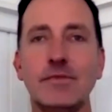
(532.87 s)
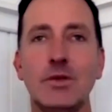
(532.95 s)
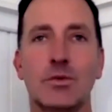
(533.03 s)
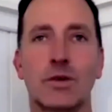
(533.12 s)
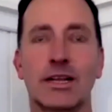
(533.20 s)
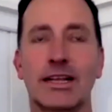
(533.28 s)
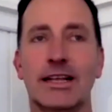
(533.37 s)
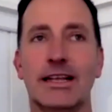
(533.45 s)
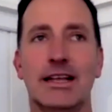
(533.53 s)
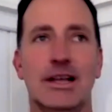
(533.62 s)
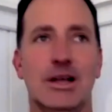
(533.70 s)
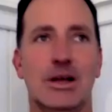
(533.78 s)
really
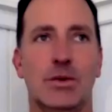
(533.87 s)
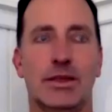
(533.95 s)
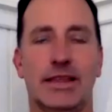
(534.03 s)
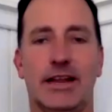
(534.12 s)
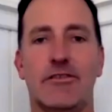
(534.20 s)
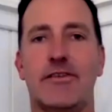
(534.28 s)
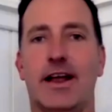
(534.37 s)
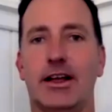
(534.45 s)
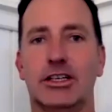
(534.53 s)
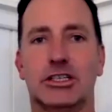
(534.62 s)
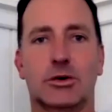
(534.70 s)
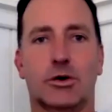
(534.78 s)
within a very
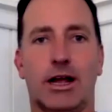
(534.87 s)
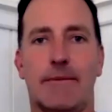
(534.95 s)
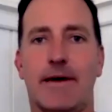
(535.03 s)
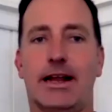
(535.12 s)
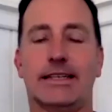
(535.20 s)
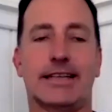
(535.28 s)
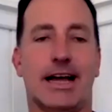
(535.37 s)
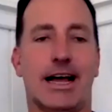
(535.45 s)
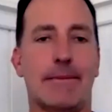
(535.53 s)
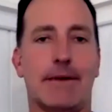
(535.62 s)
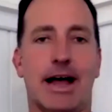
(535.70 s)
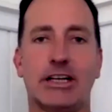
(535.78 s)
short amount of
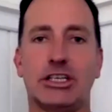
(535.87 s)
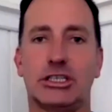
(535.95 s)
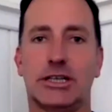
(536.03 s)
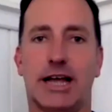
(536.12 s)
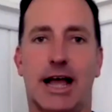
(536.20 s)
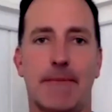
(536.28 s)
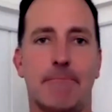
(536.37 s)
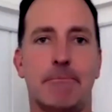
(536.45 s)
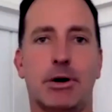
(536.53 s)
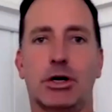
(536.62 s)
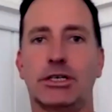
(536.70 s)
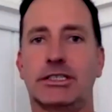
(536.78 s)
time, I
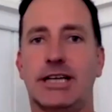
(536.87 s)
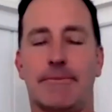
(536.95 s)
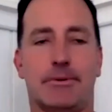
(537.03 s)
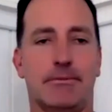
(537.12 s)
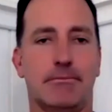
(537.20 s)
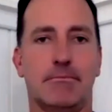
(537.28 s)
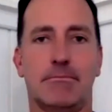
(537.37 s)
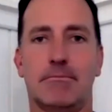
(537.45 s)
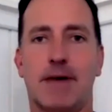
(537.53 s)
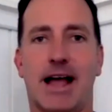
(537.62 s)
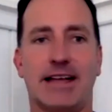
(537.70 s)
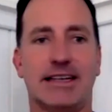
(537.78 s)
burned up
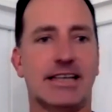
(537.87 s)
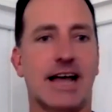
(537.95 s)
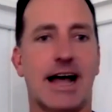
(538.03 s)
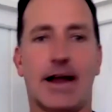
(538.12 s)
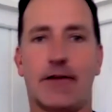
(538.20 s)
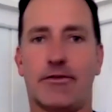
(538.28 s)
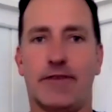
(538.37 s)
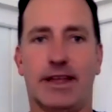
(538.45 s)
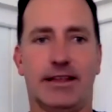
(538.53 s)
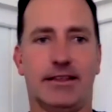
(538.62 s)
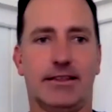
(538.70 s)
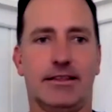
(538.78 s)
my entire
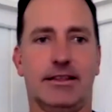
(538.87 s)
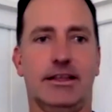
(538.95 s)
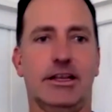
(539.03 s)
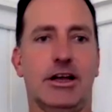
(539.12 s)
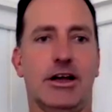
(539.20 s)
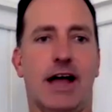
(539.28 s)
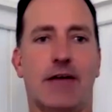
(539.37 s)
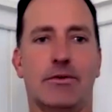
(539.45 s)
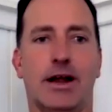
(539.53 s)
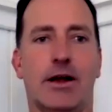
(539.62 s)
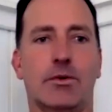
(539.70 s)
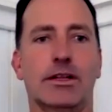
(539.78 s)
faith.
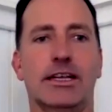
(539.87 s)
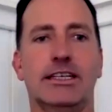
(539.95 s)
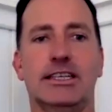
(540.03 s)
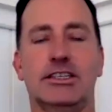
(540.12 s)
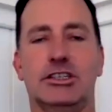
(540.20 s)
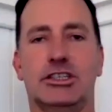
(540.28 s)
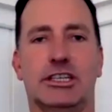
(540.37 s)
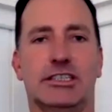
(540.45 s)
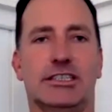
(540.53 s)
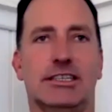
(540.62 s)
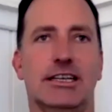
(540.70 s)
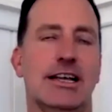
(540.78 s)
I really didn't
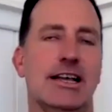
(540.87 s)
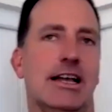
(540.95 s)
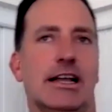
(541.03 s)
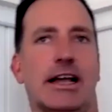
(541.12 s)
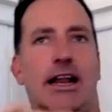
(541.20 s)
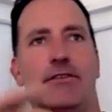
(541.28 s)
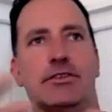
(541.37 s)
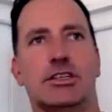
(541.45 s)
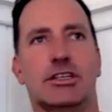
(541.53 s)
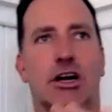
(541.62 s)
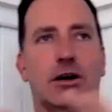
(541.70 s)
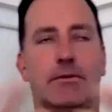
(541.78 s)
just kind of
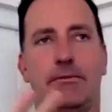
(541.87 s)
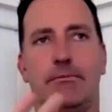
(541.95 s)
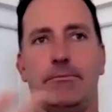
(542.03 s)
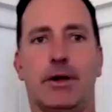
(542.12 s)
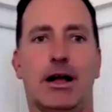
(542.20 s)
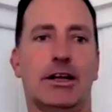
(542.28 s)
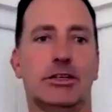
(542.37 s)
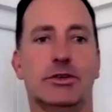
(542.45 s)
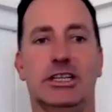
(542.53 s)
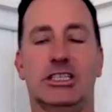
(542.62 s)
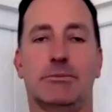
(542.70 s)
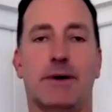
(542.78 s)
start pondering
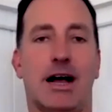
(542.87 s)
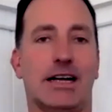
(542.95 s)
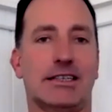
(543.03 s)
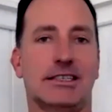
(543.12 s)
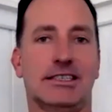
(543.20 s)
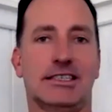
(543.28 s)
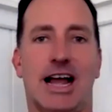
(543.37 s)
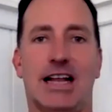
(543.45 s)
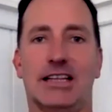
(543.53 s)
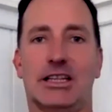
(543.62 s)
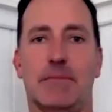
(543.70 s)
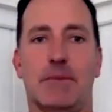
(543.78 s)
these boxes. I
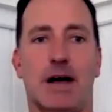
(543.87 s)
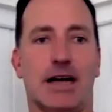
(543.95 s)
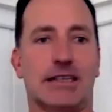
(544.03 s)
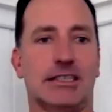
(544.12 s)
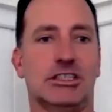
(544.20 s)
let the boxes